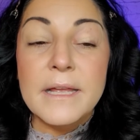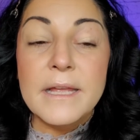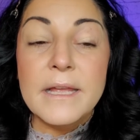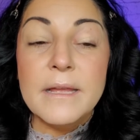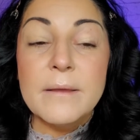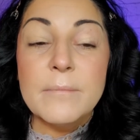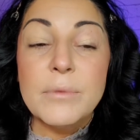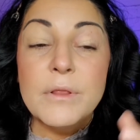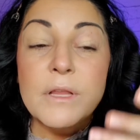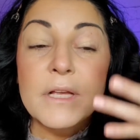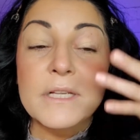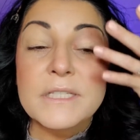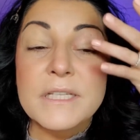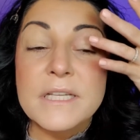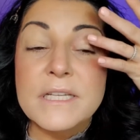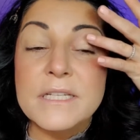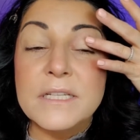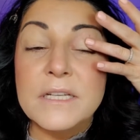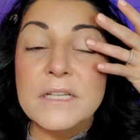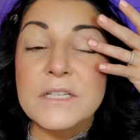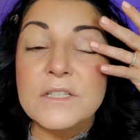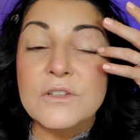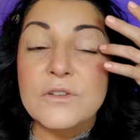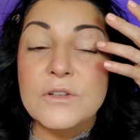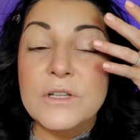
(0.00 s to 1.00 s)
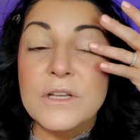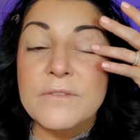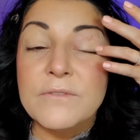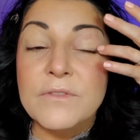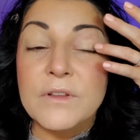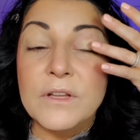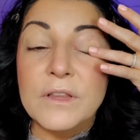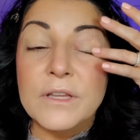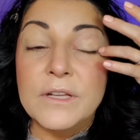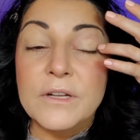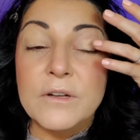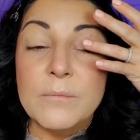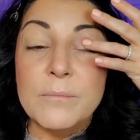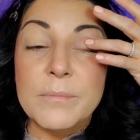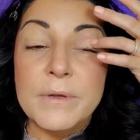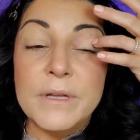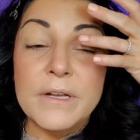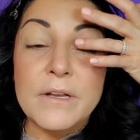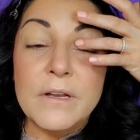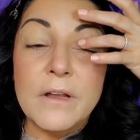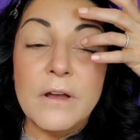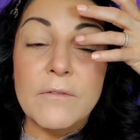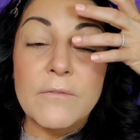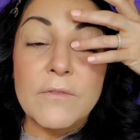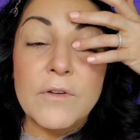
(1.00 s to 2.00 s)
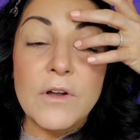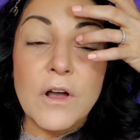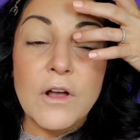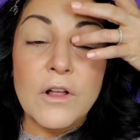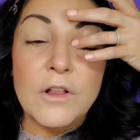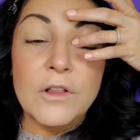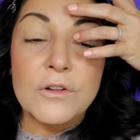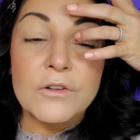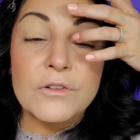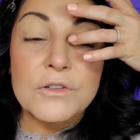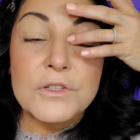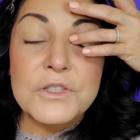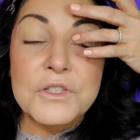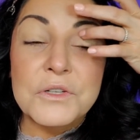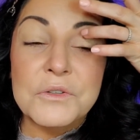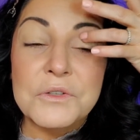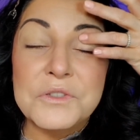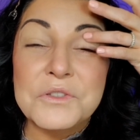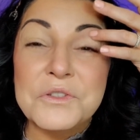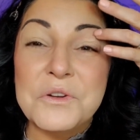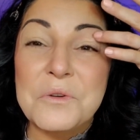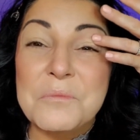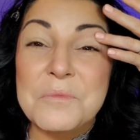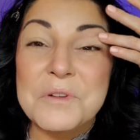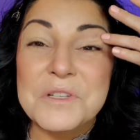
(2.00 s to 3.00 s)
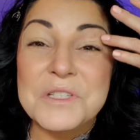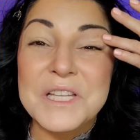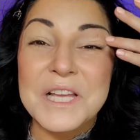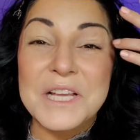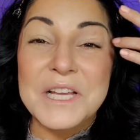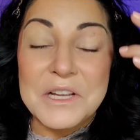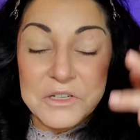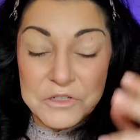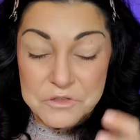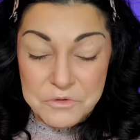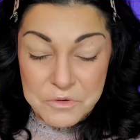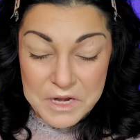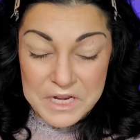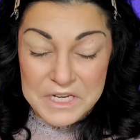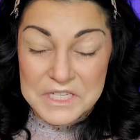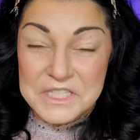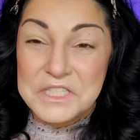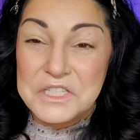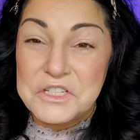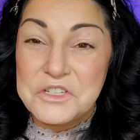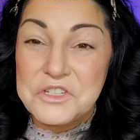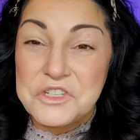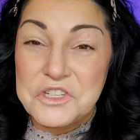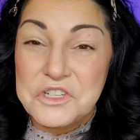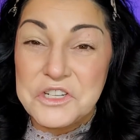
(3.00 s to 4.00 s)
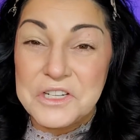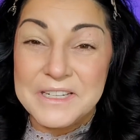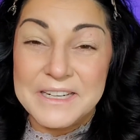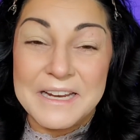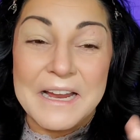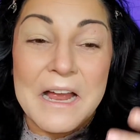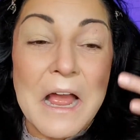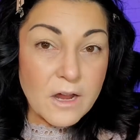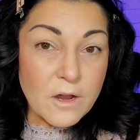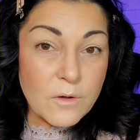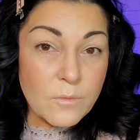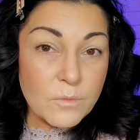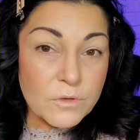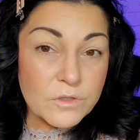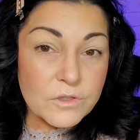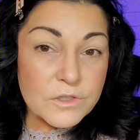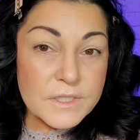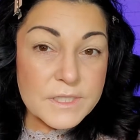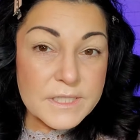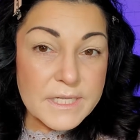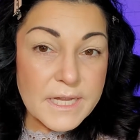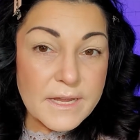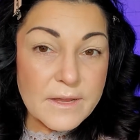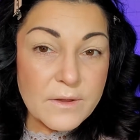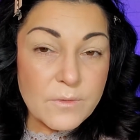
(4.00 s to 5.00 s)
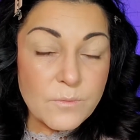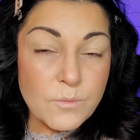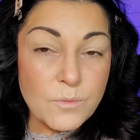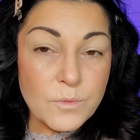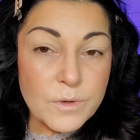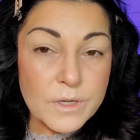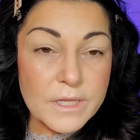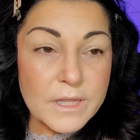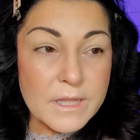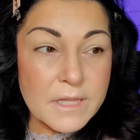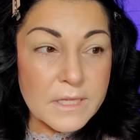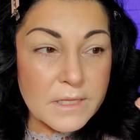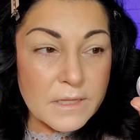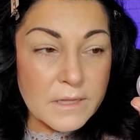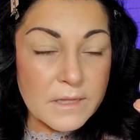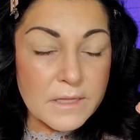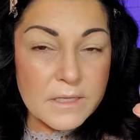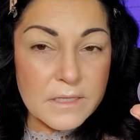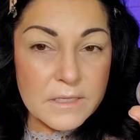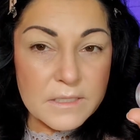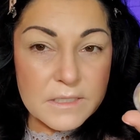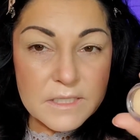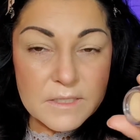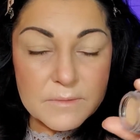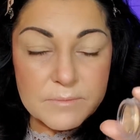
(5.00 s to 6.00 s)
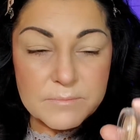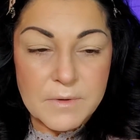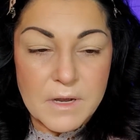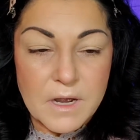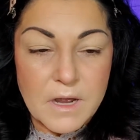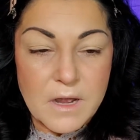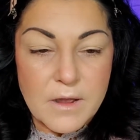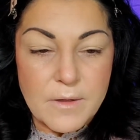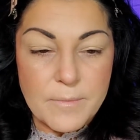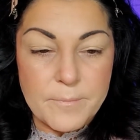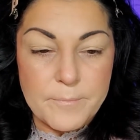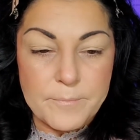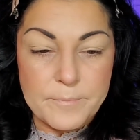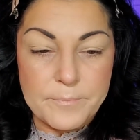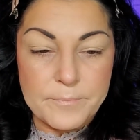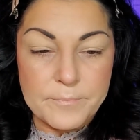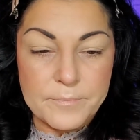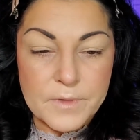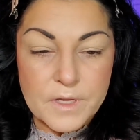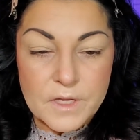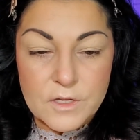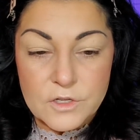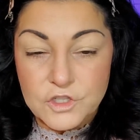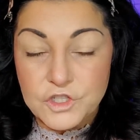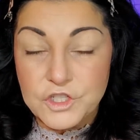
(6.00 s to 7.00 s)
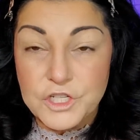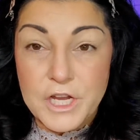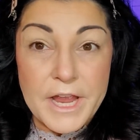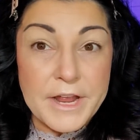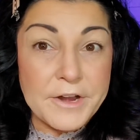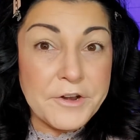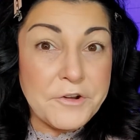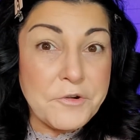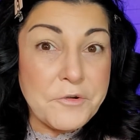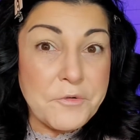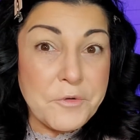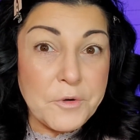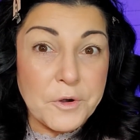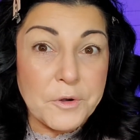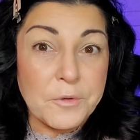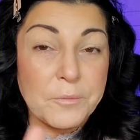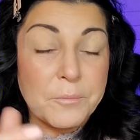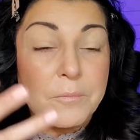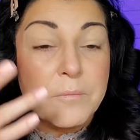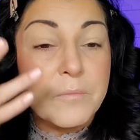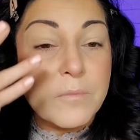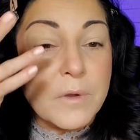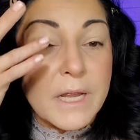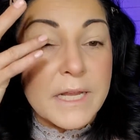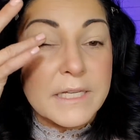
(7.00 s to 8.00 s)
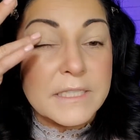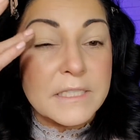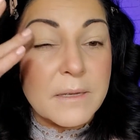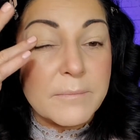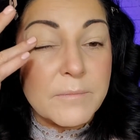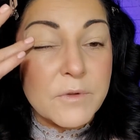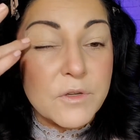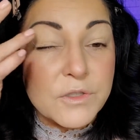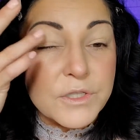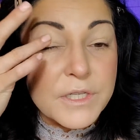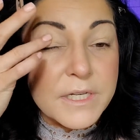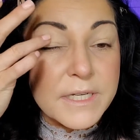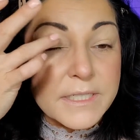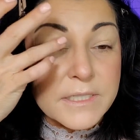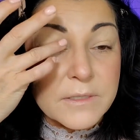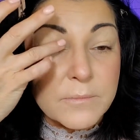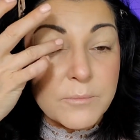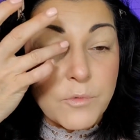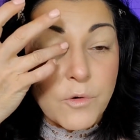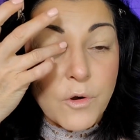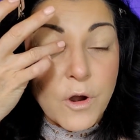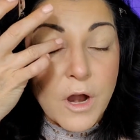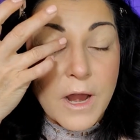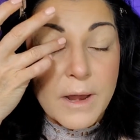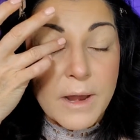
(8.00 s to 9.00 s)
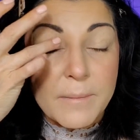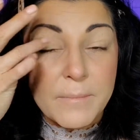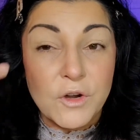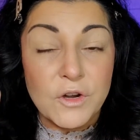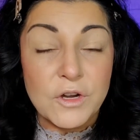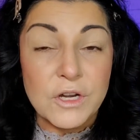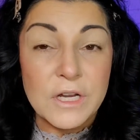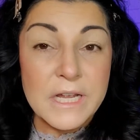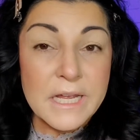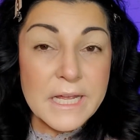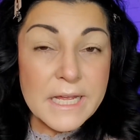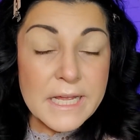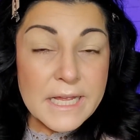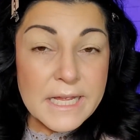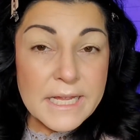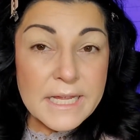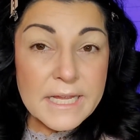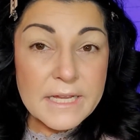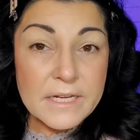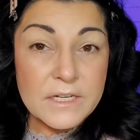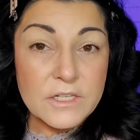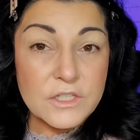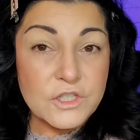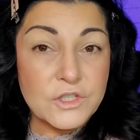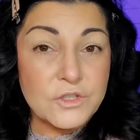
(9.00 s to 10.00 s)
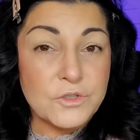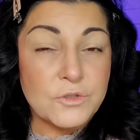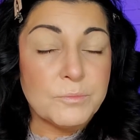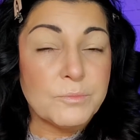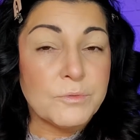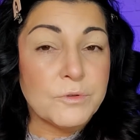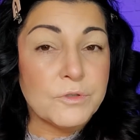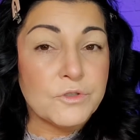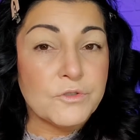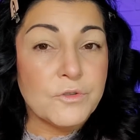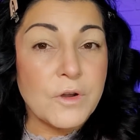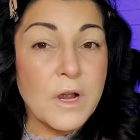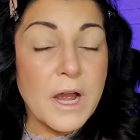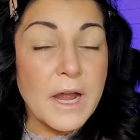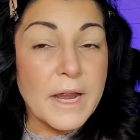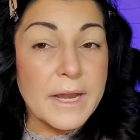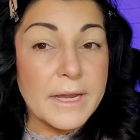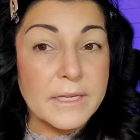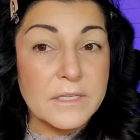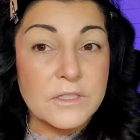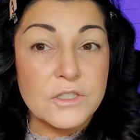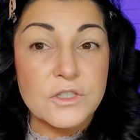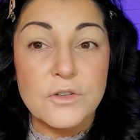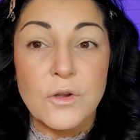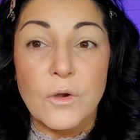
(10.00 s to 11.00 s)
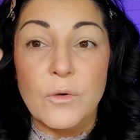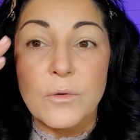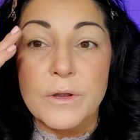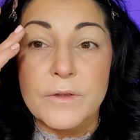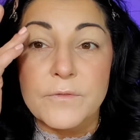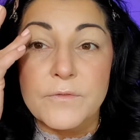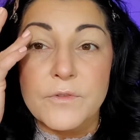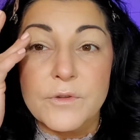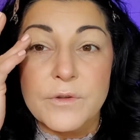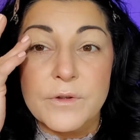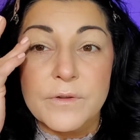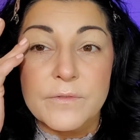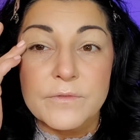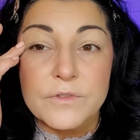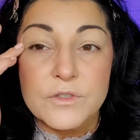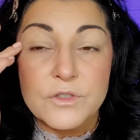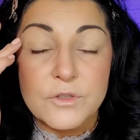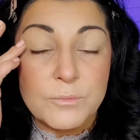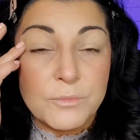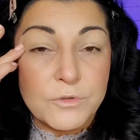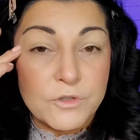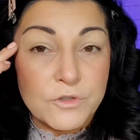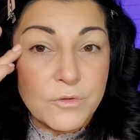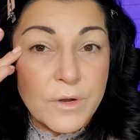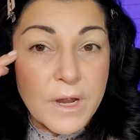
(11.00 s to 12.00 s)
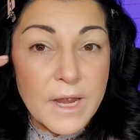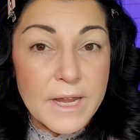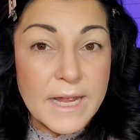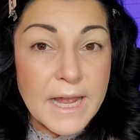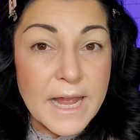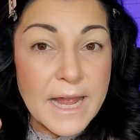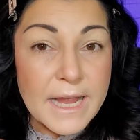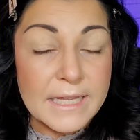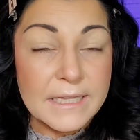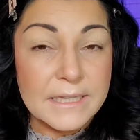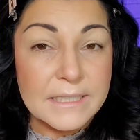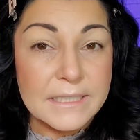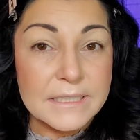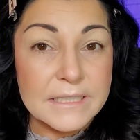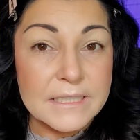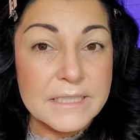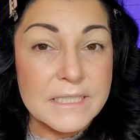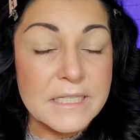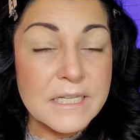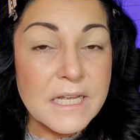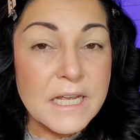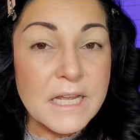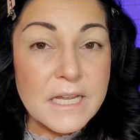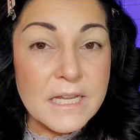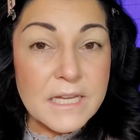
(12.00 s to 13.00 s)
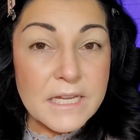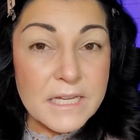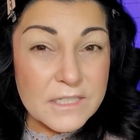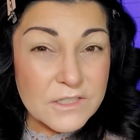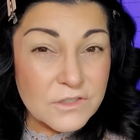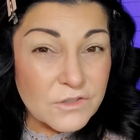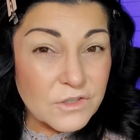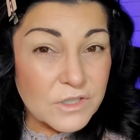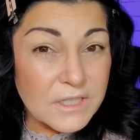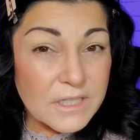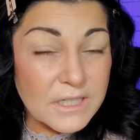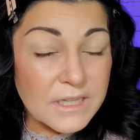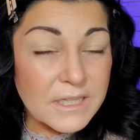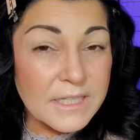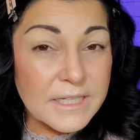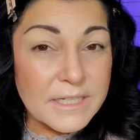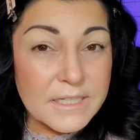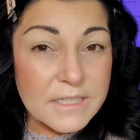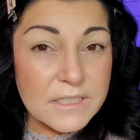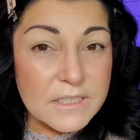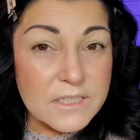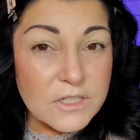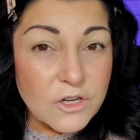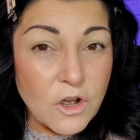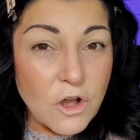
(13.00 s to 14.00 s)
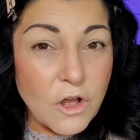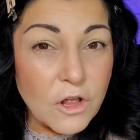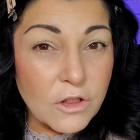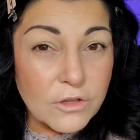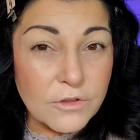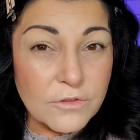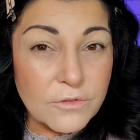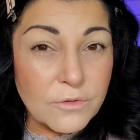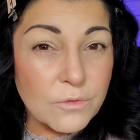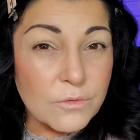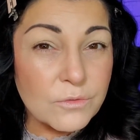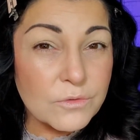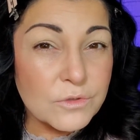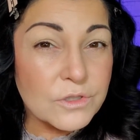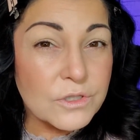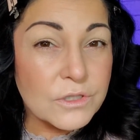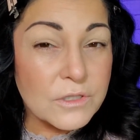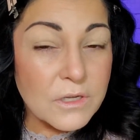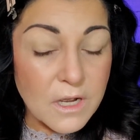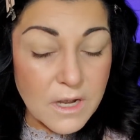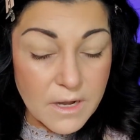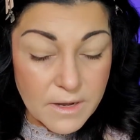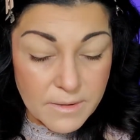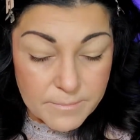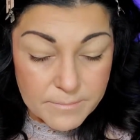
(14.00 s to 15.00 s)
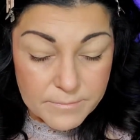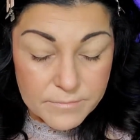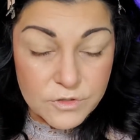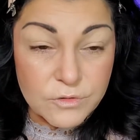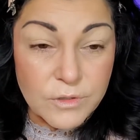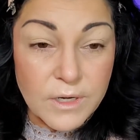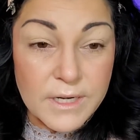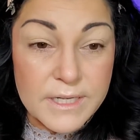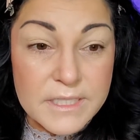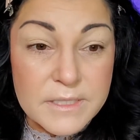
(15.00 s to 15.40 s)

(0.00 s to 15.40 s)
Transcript: And plus it does give a little bit of color, so it's almost like a transition. I will say with this shadow, or as I'm using it as a primer, it is super dry. So if you have super dry eyelids, it's going to cling to all of those dry